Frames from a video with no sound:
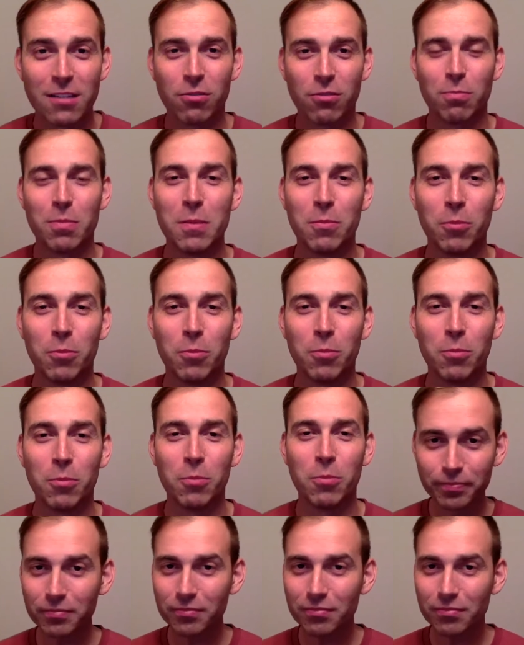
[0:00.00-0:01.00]
with people,
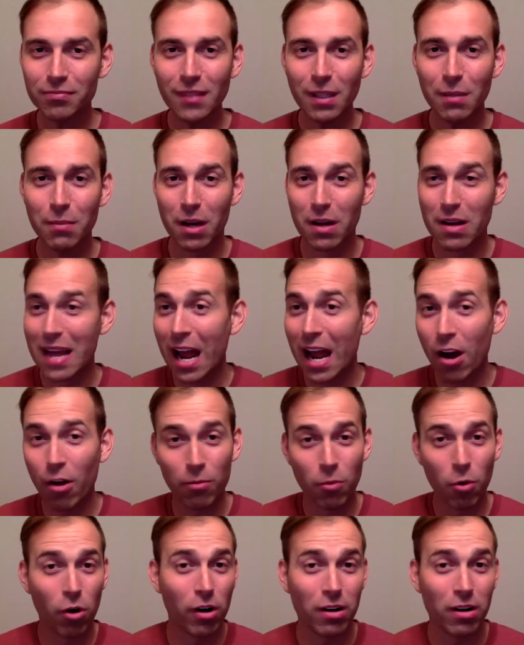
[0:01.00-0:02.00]
but
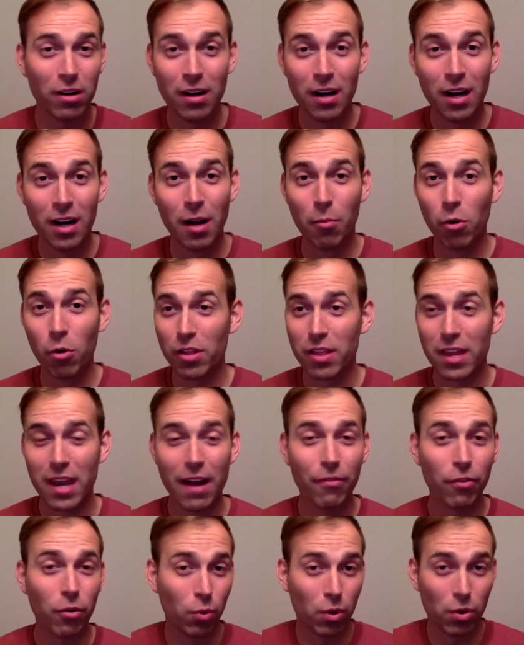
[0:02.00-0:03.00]
now more more than
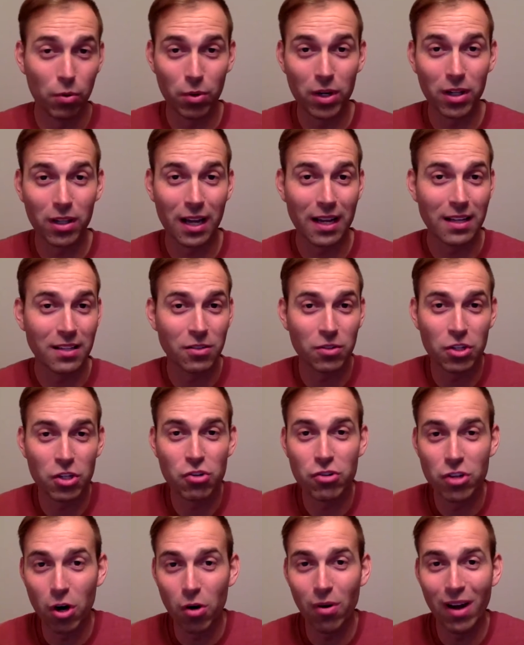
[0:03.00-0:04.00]
ever, we realize
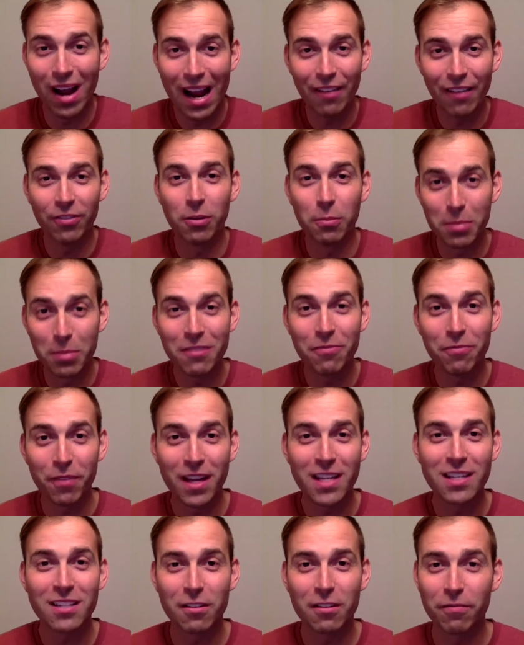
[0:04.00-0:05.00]
you don't have to be
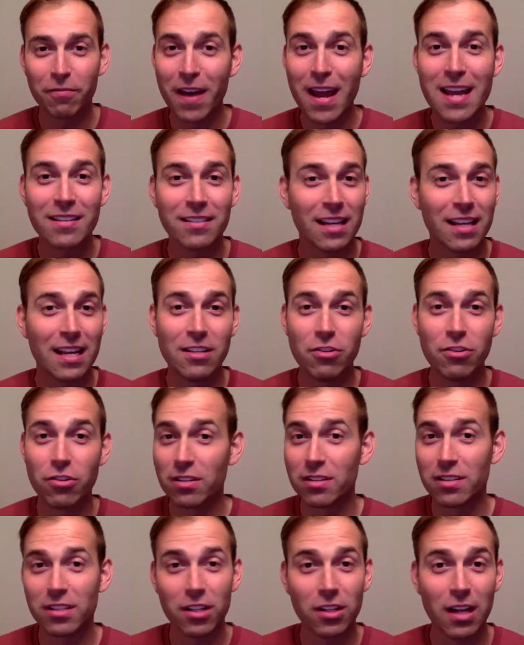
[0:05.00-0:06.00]
face to face, and you
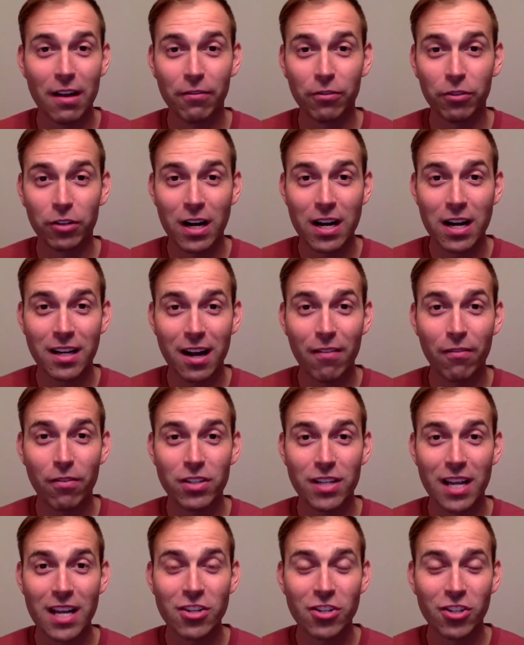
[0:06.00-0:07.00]
can still have great
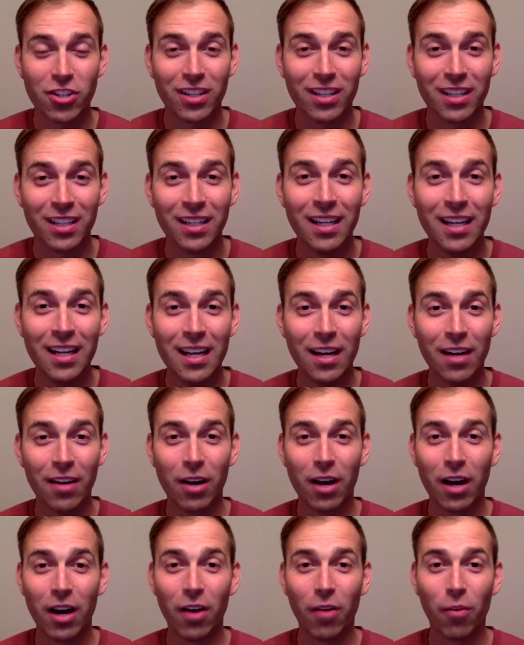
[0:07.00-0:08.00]
conversation. And mm-hmm.
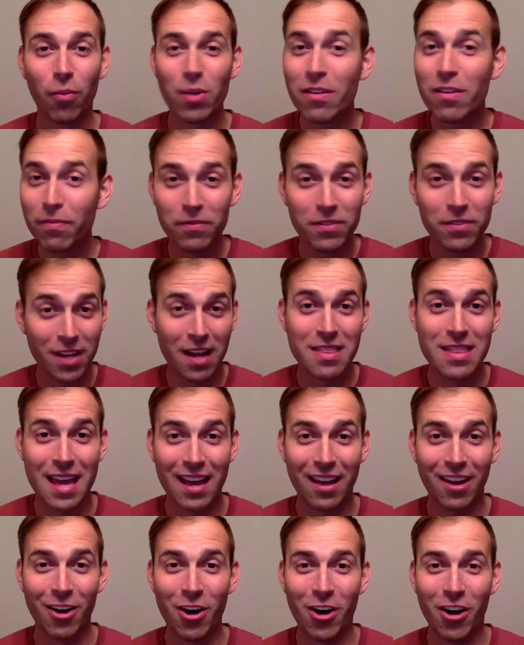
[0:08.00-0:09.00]
uh, we've done
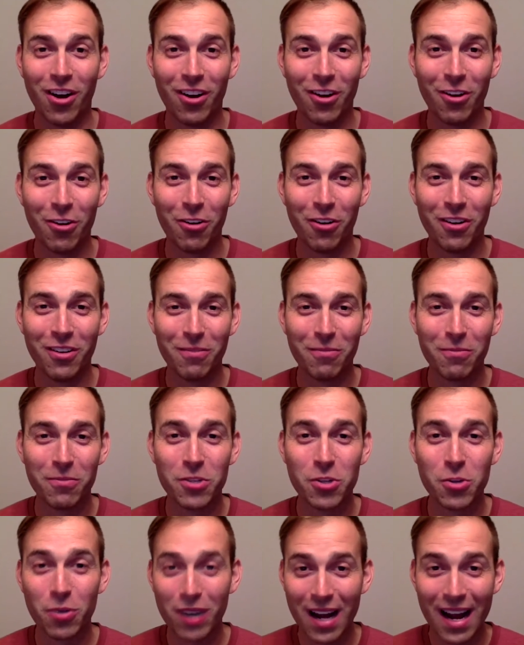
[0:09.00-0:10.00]
that, uh, uh,
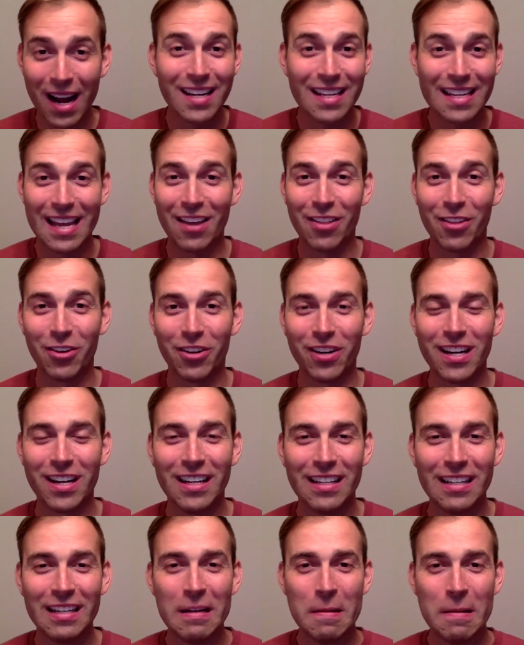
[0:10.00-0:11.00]
you and I together,
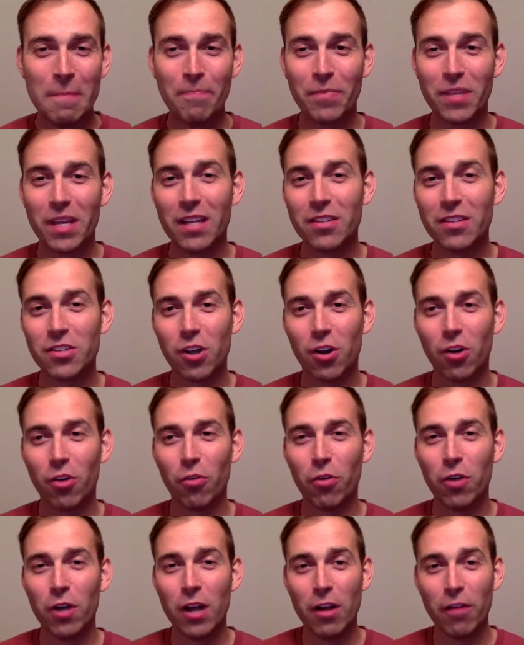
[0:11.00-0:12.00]
and and
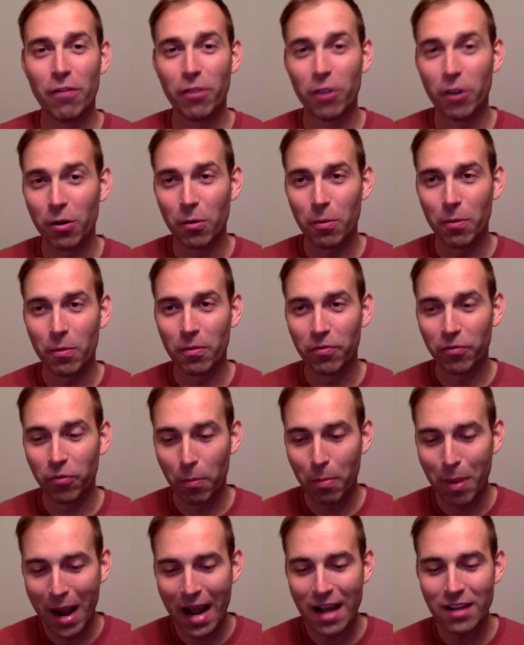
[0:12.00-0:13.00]
so for for
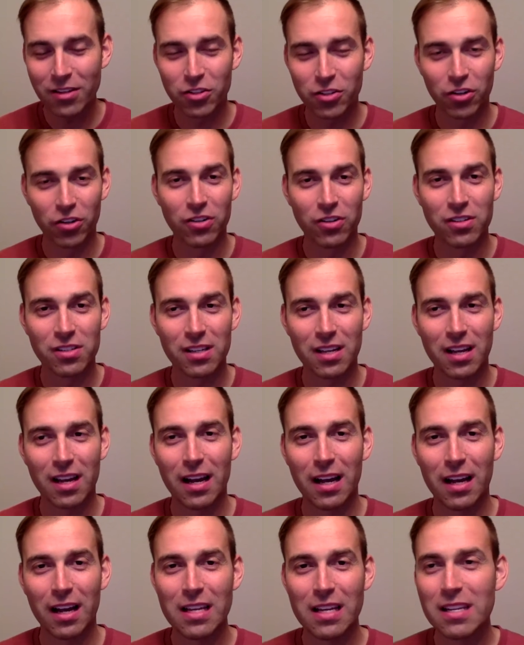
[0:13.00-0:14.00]
pastors
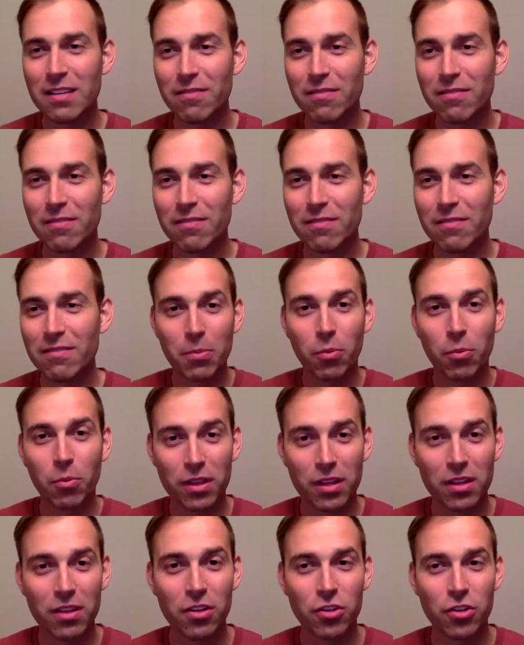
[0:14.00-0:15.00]
uh, and even for people
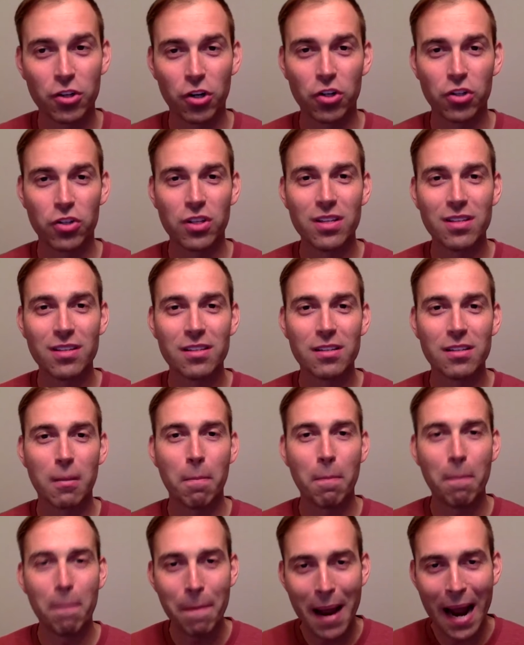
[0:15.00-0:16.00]
within the church, this is
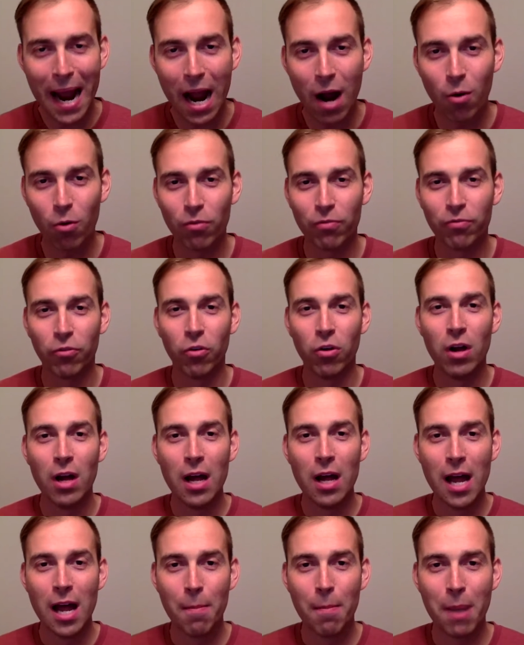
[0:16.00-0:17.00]
a powerful
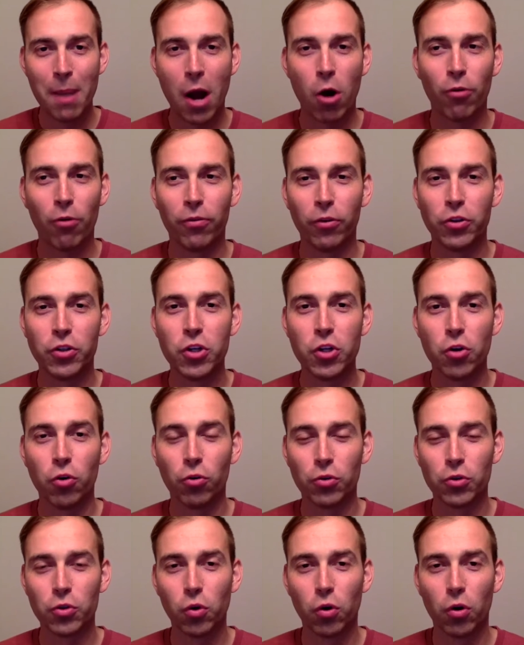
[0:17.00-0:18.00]
powerful
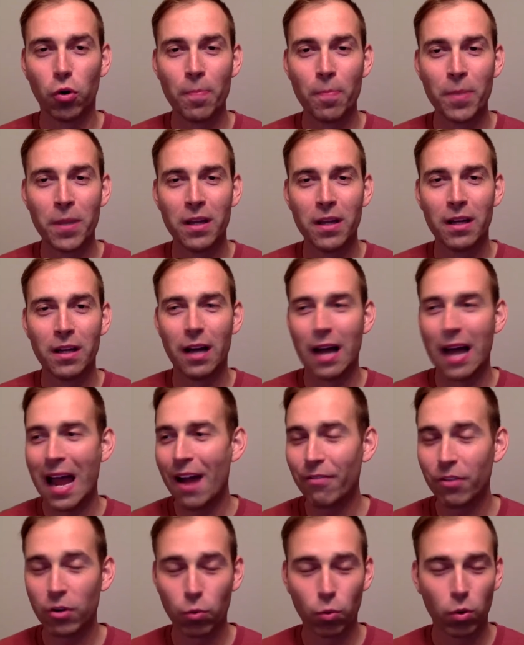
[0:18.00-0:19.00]
tool. Uh,
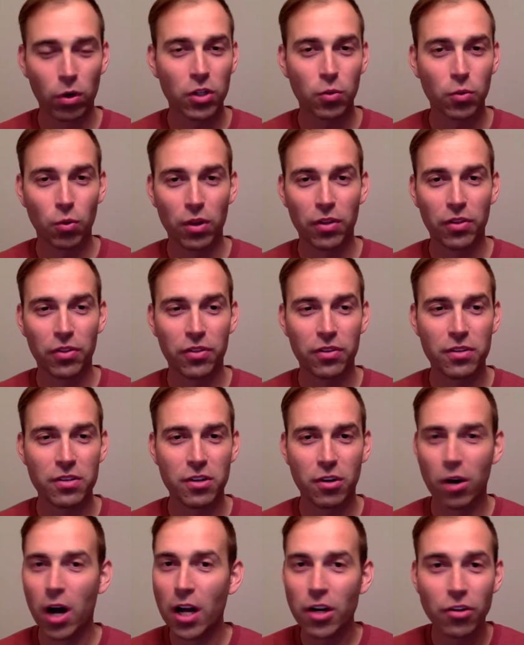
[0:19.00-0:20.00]
having worked with you
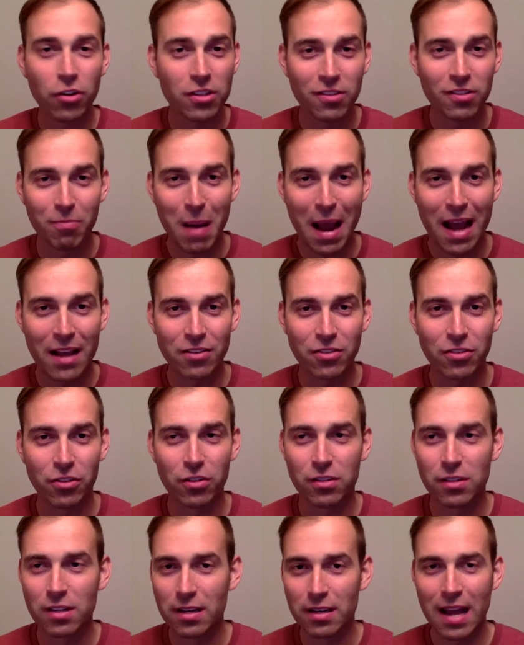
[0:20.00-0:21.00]
know hundreds of
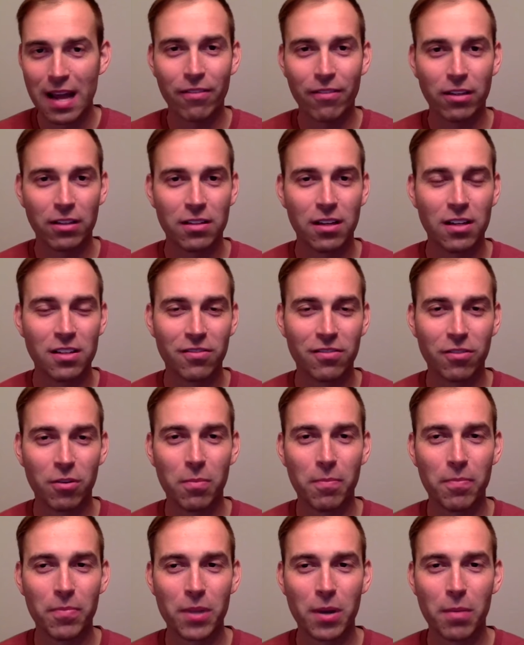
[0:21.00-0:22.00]
pastors and having tons of
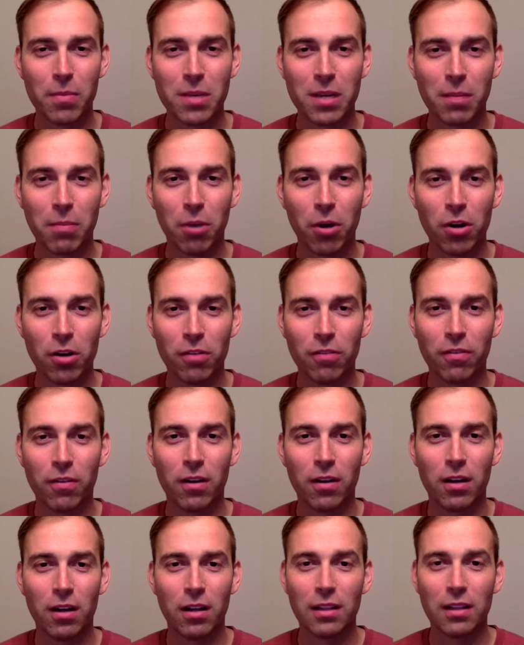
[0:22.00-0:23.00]
them uh, be a part of
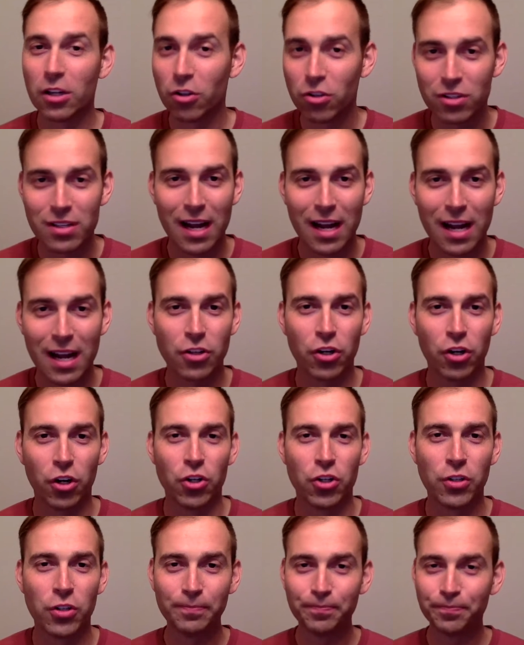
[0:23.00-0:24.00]
uh,
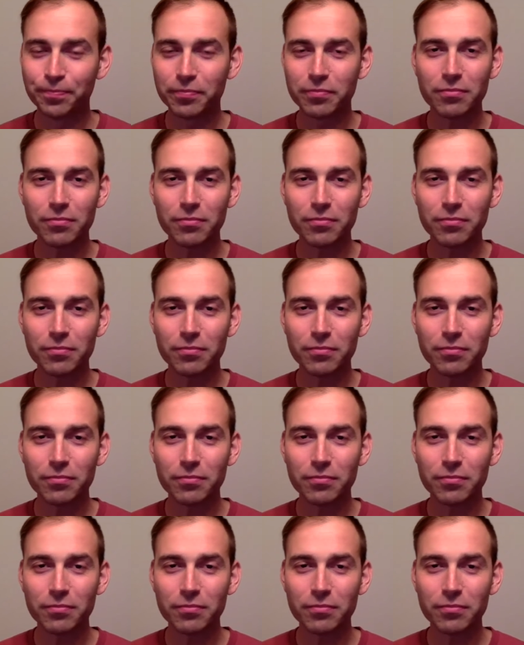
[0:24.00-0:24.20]
Church,